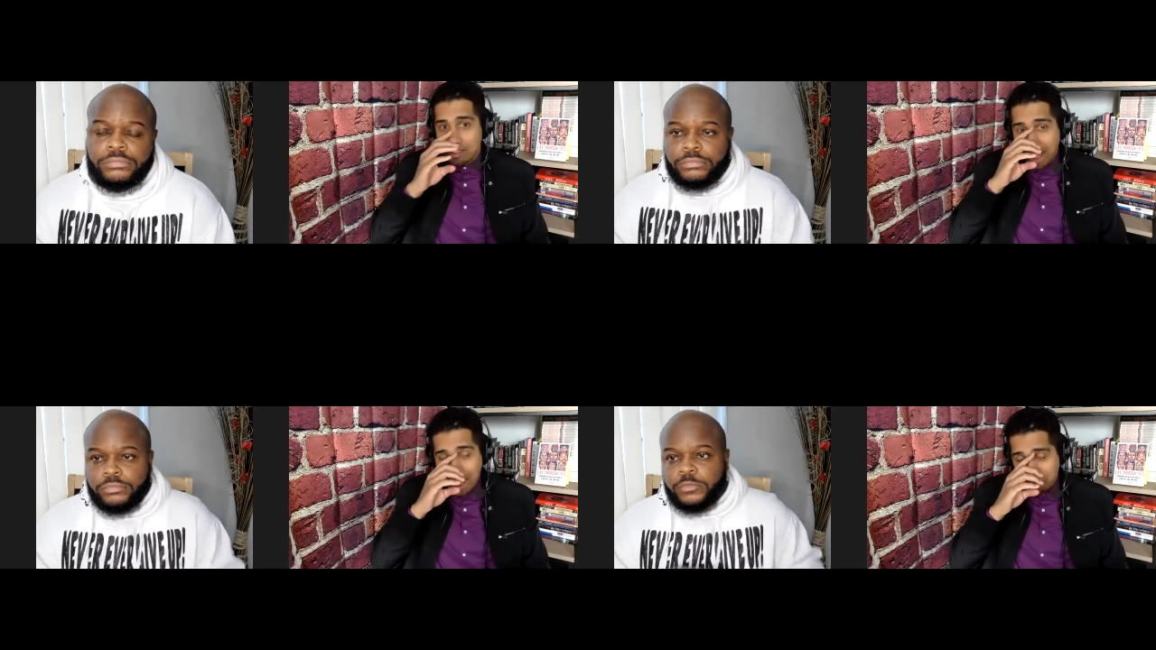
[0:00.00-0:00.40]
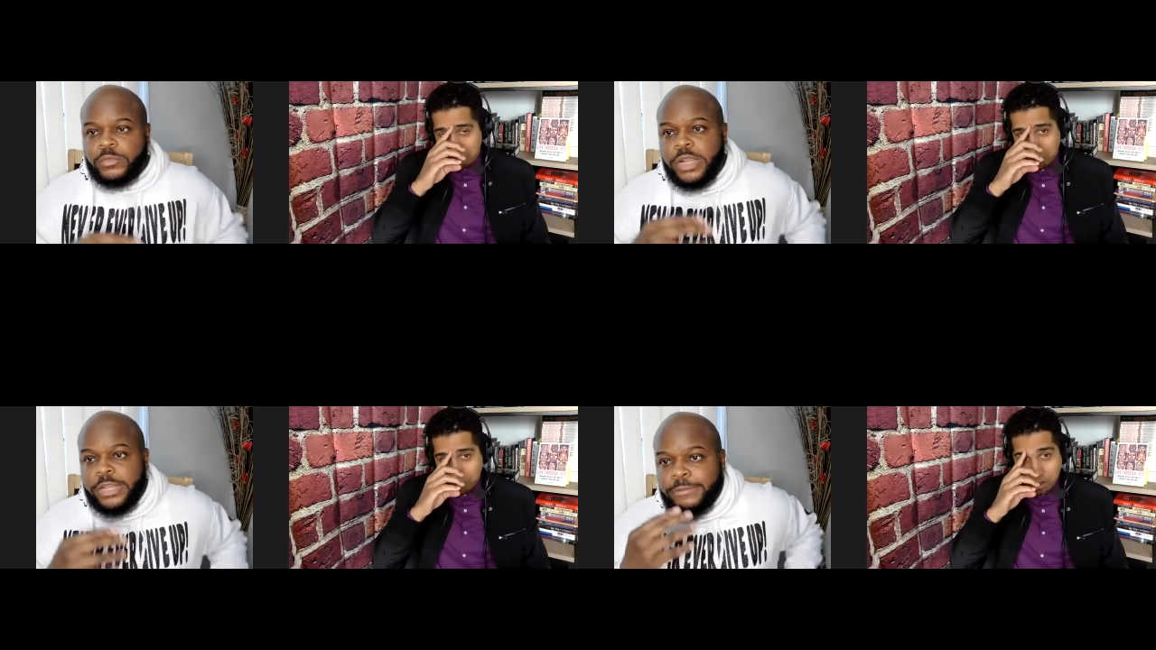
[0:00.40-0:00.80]
Speaker 1: This is right.
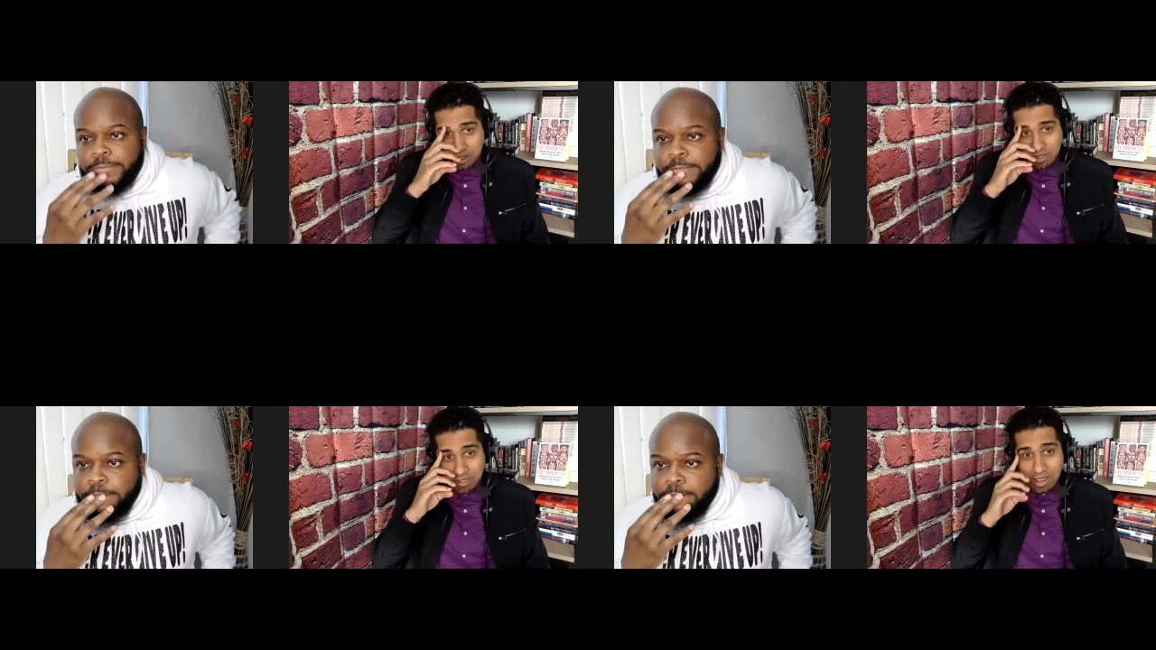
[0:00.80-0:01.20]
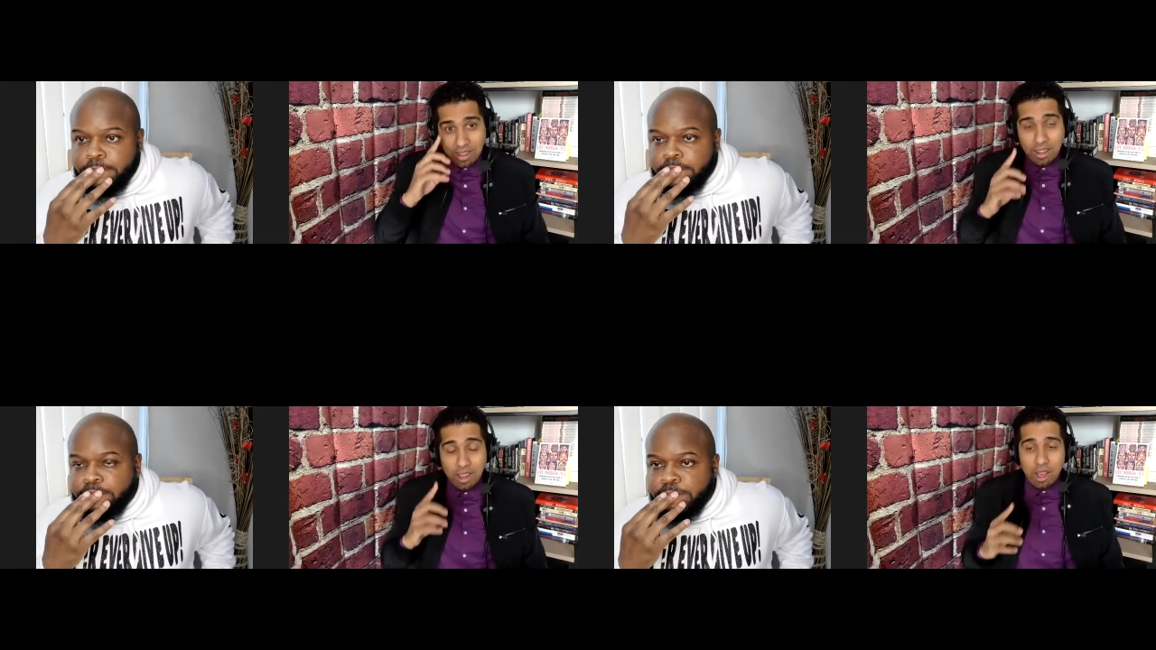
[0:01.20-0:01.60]
absolutely
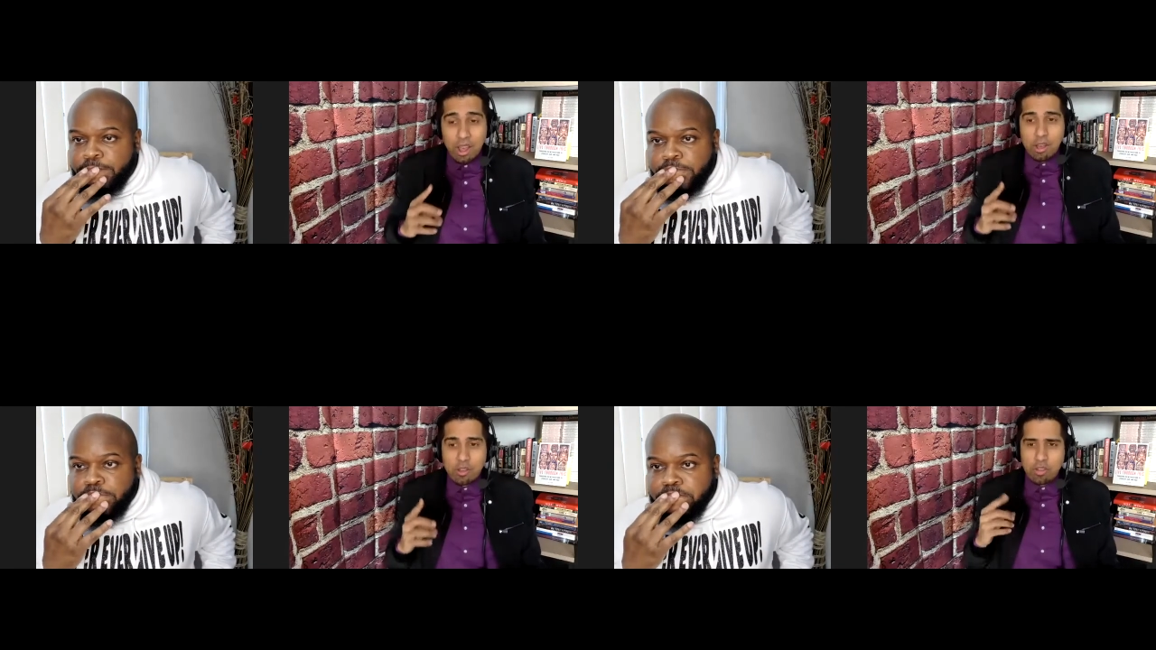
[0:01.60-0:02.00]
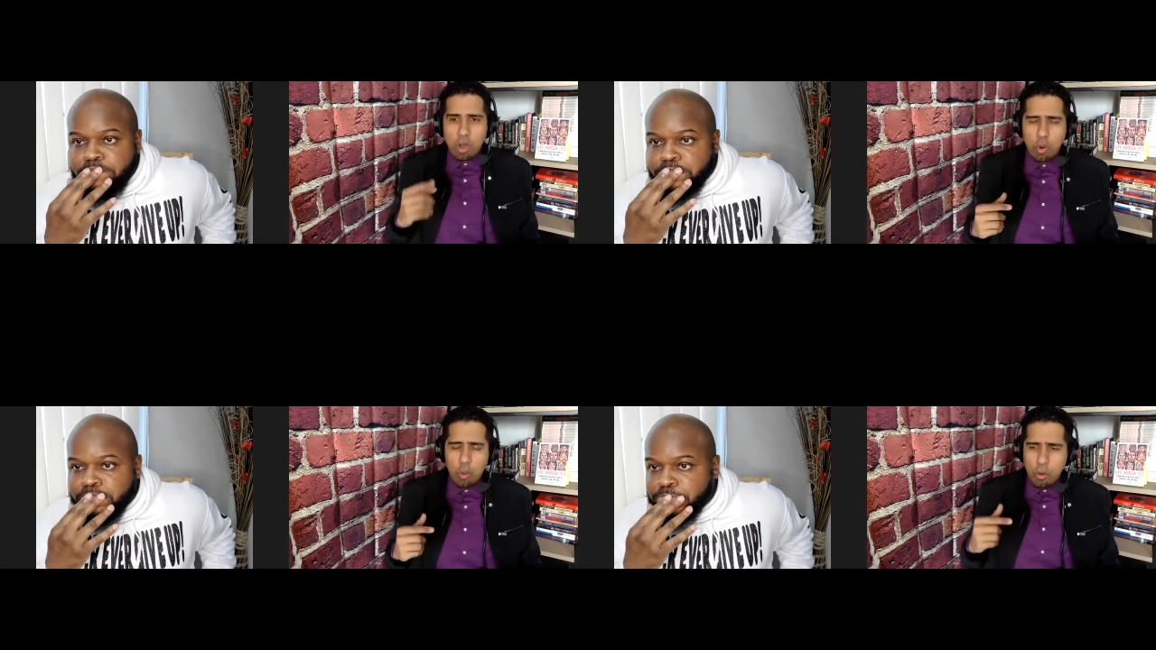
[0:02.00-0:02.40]
insane.
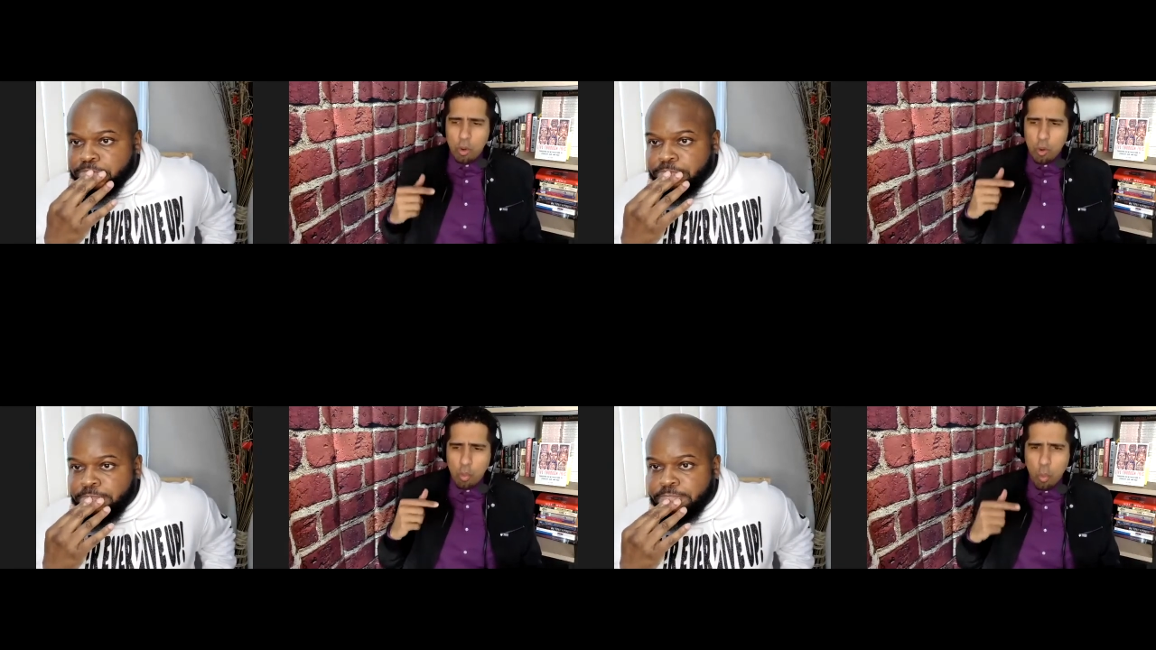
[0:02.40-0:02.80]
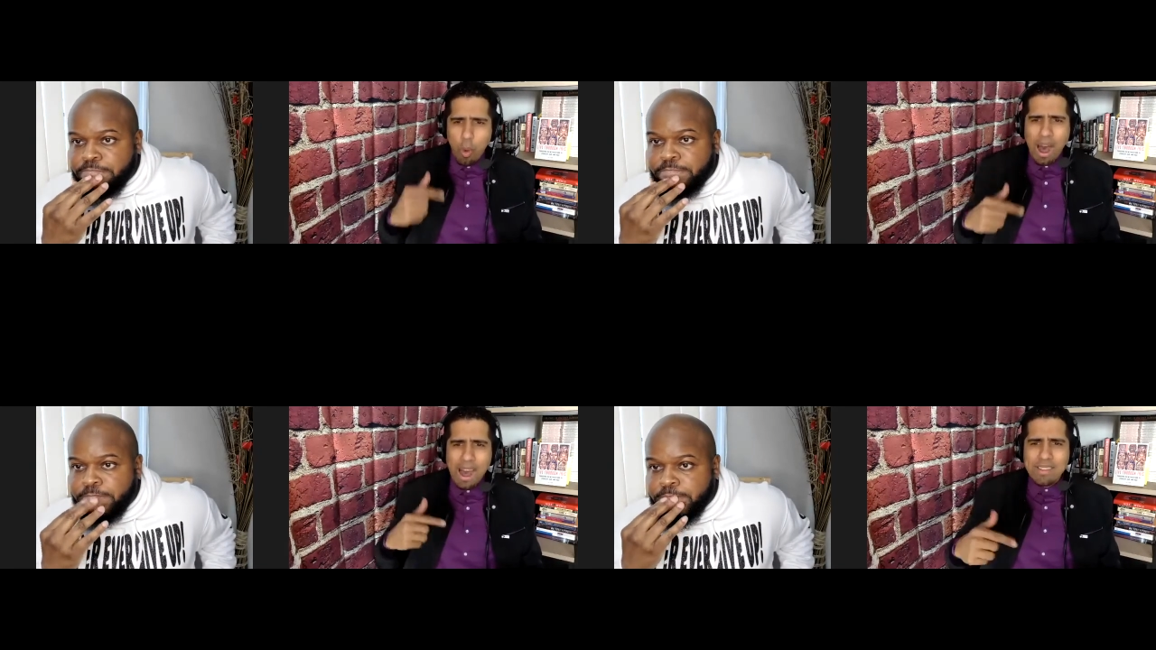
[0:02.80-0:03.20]
So
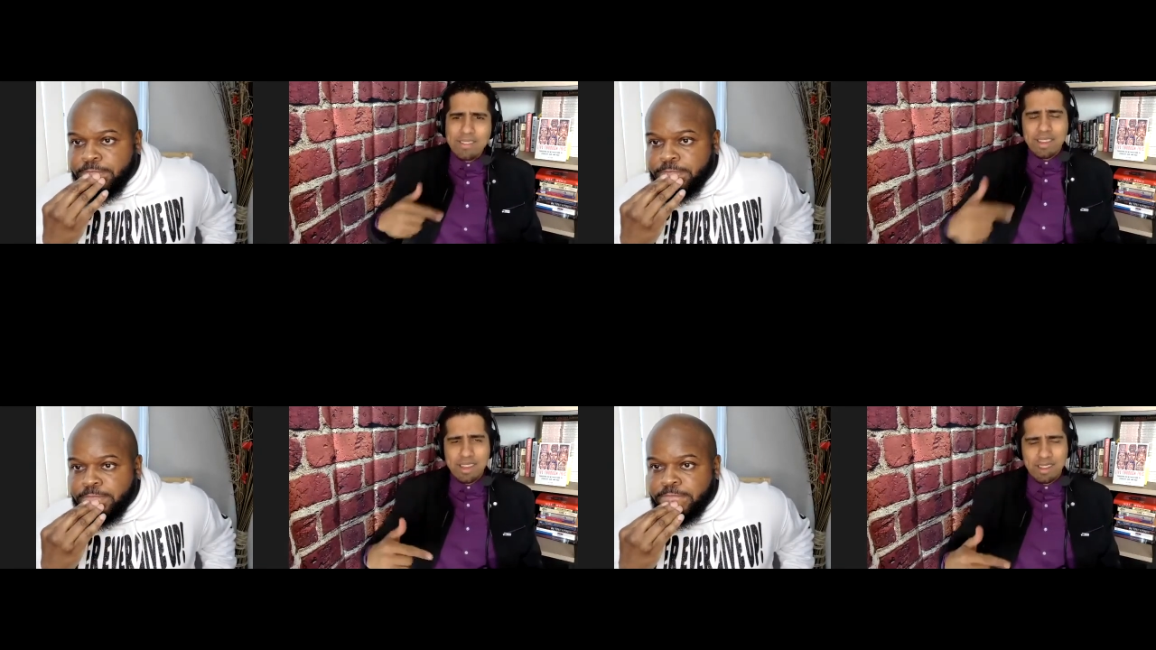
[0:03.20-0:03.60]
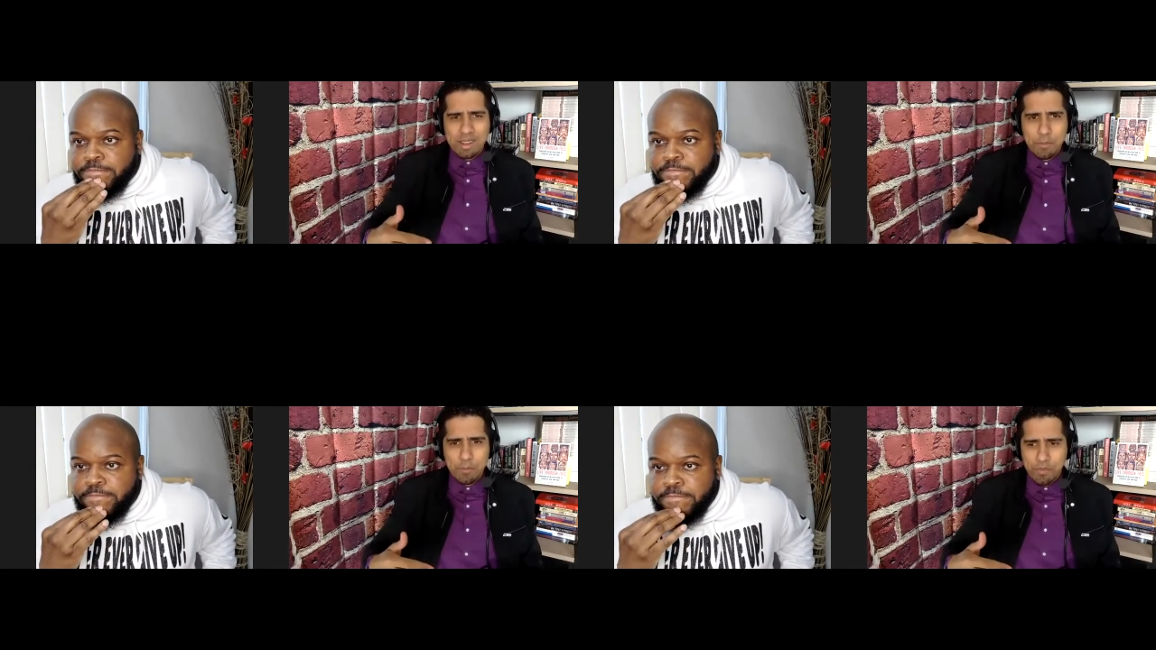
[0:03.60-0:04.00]
why
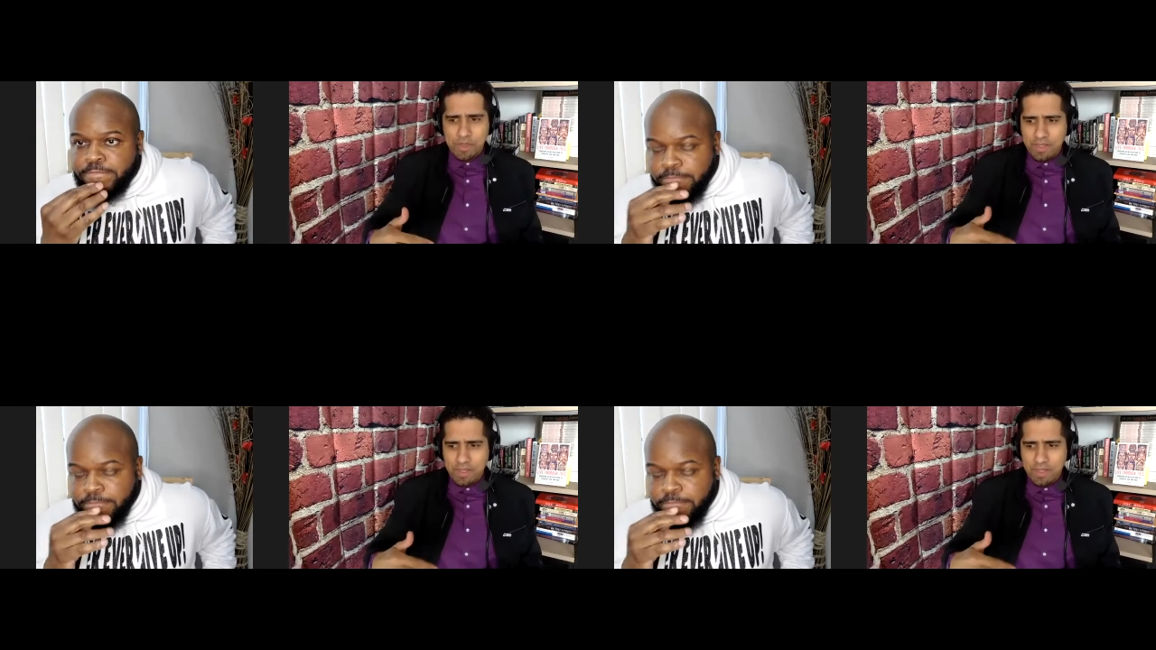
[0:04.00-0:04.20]
did